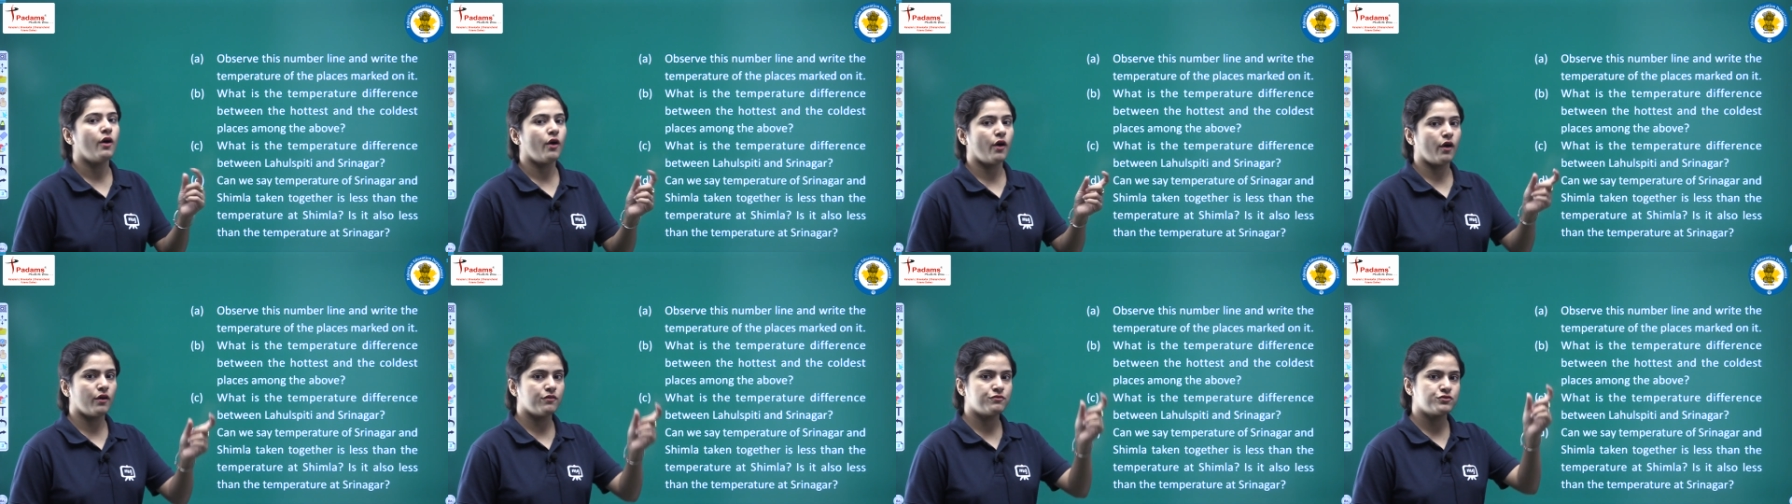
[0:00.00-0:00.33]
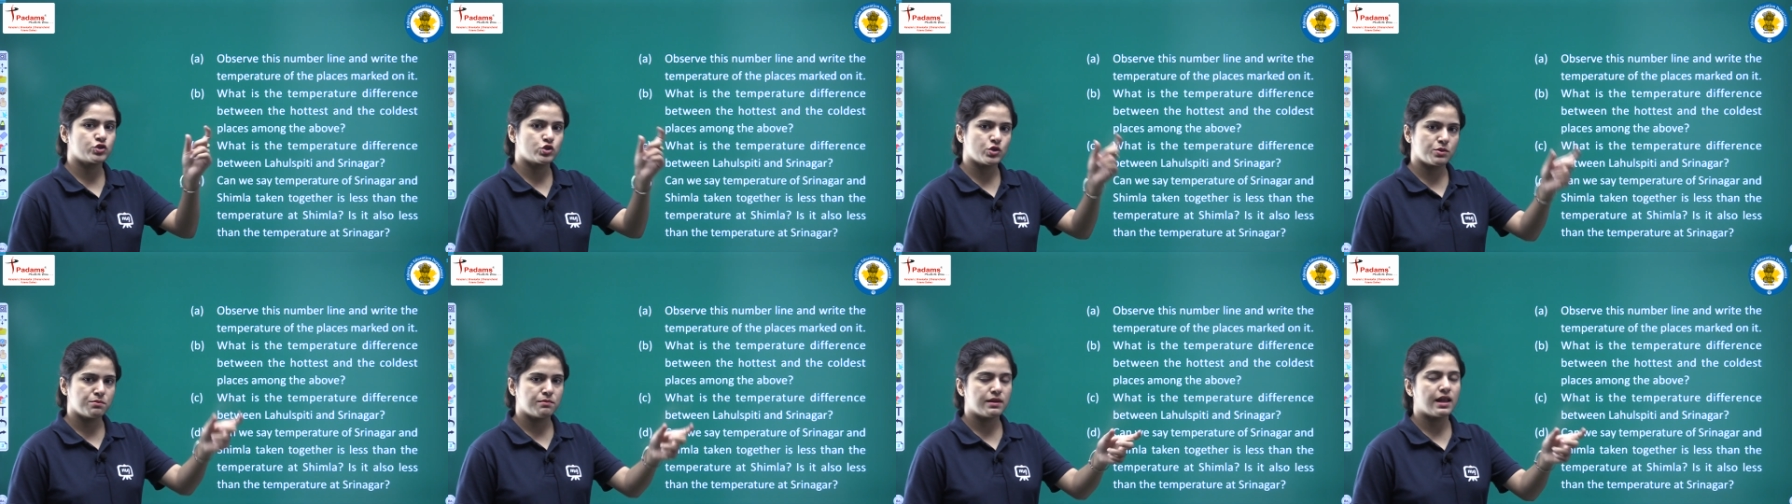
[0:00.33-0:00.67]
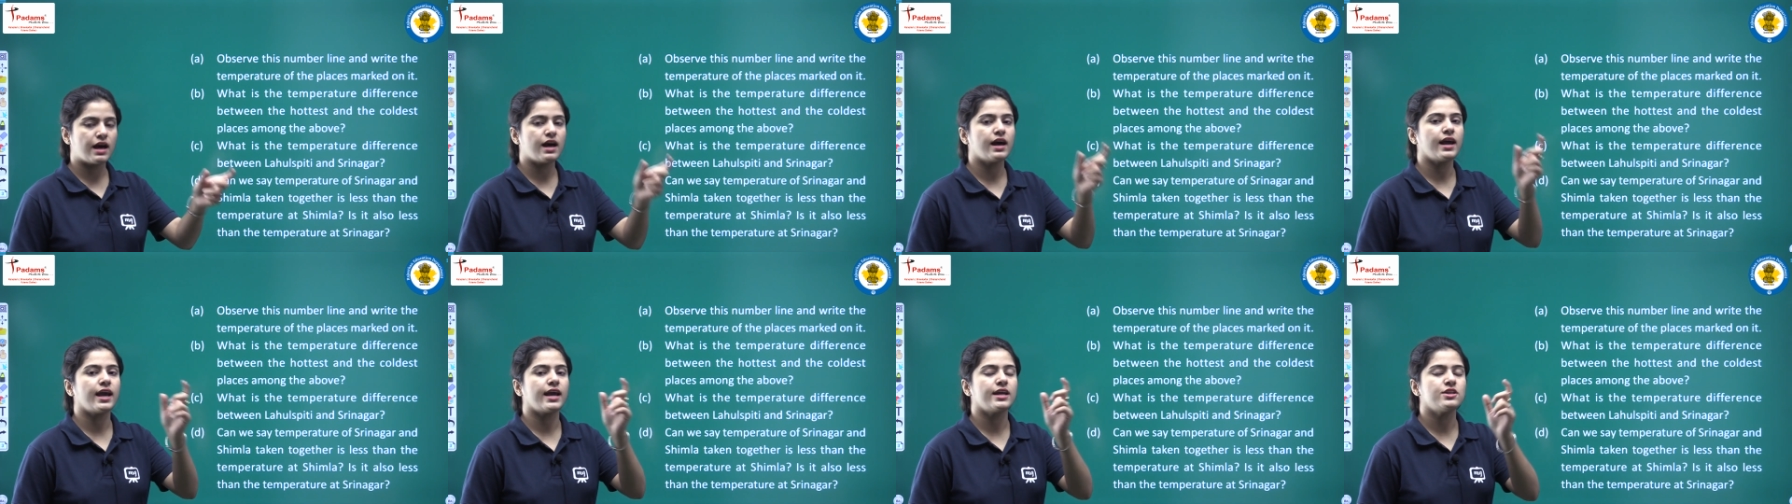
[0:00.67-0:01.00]
of
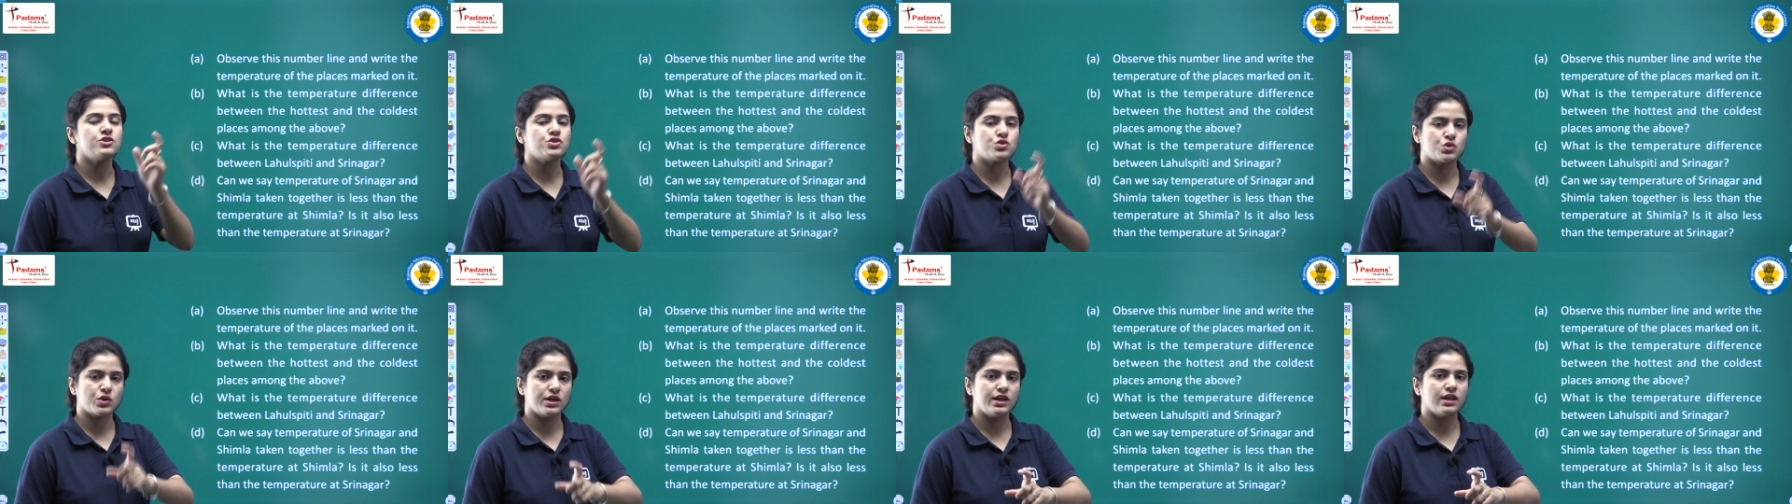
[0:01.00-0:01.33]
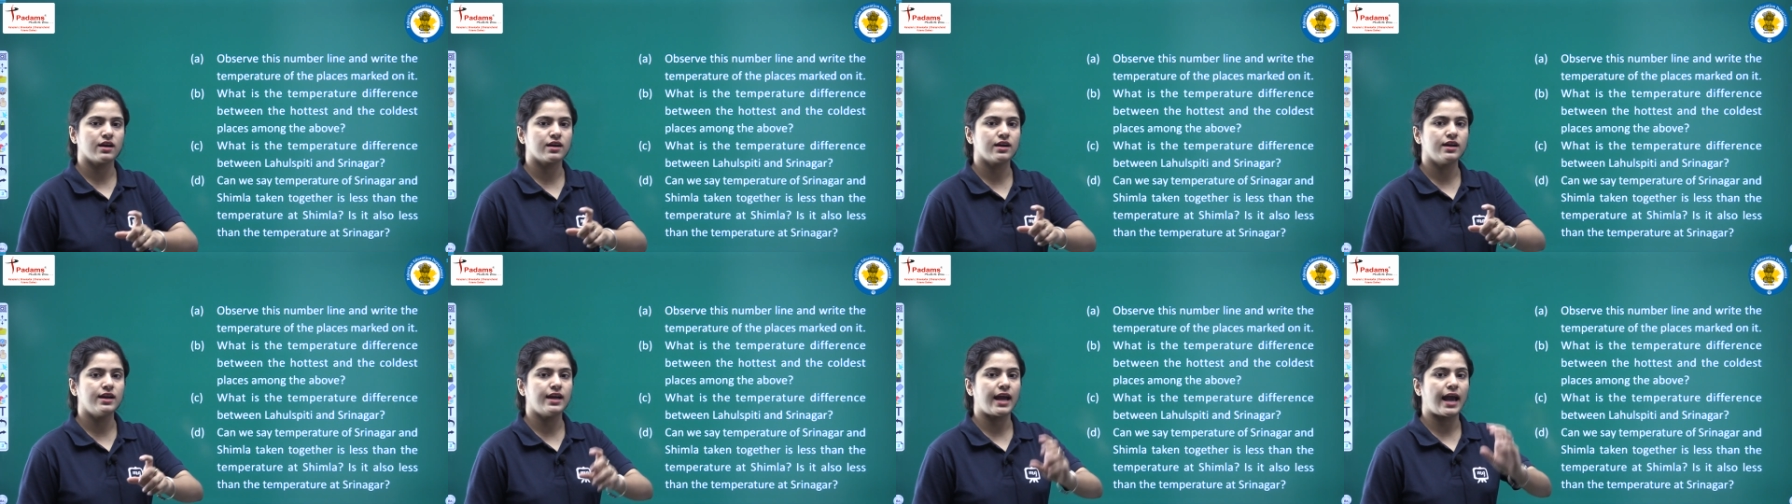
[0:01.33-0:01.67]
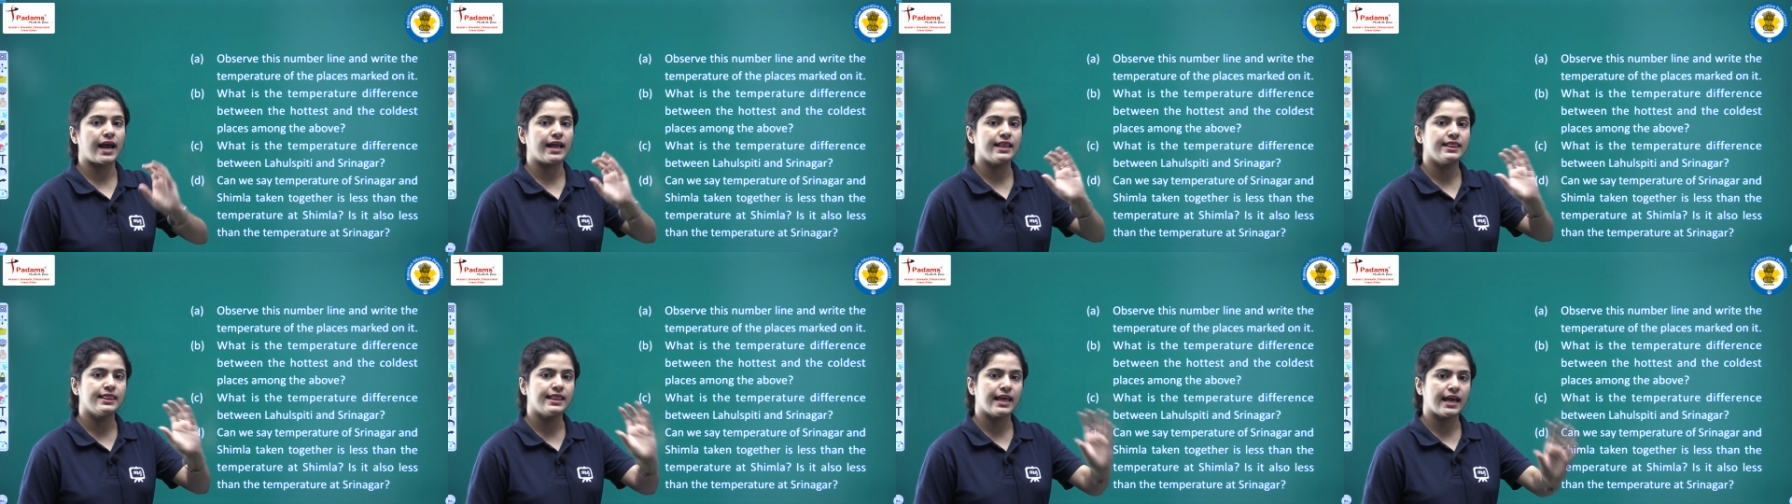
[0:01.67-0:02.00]
Shimla and Srinagar
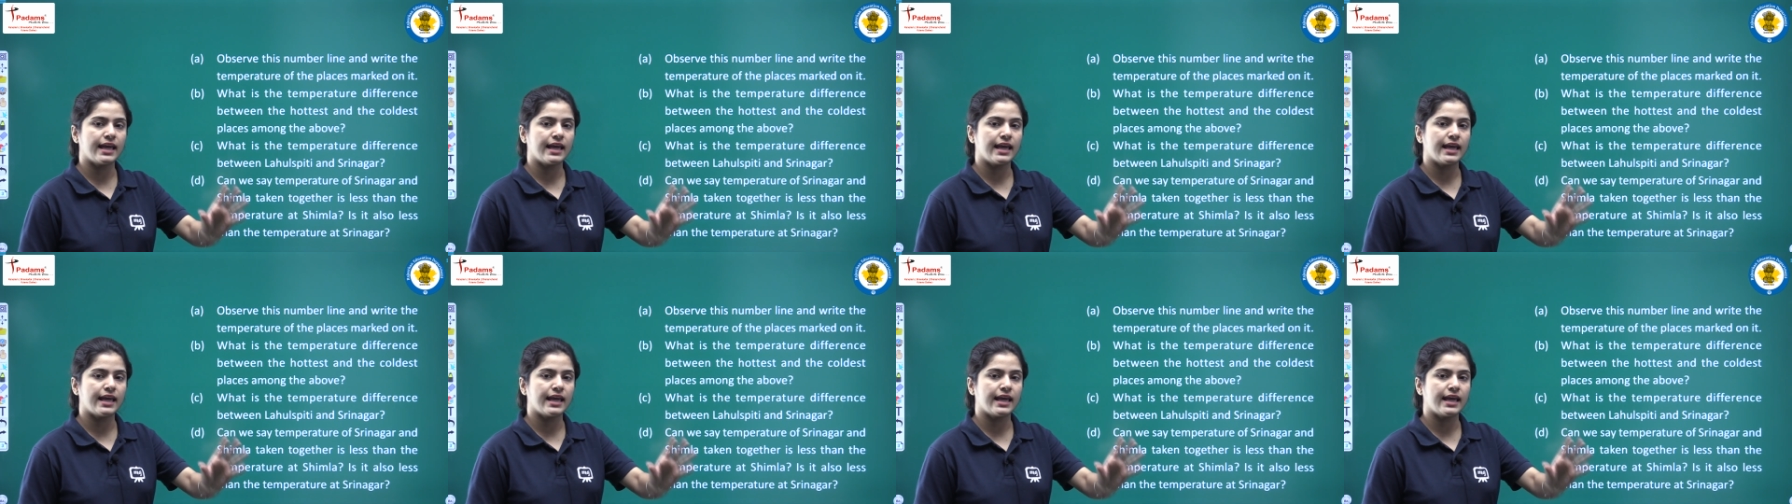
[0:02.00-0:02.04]
and